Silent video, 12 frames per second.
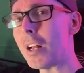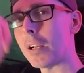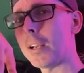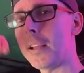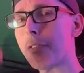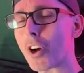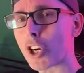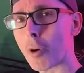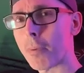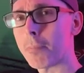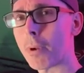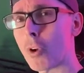Leave a
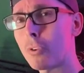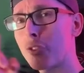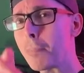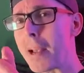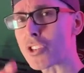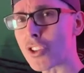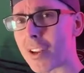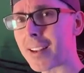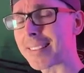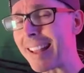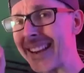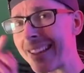comment below, smash the
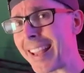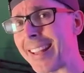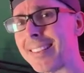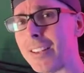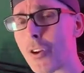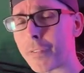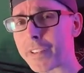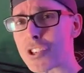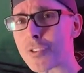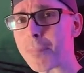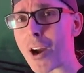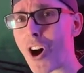likes and hit the
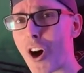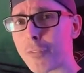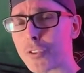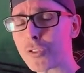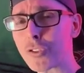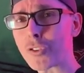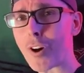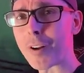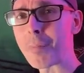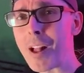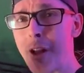notification bell after you subscribe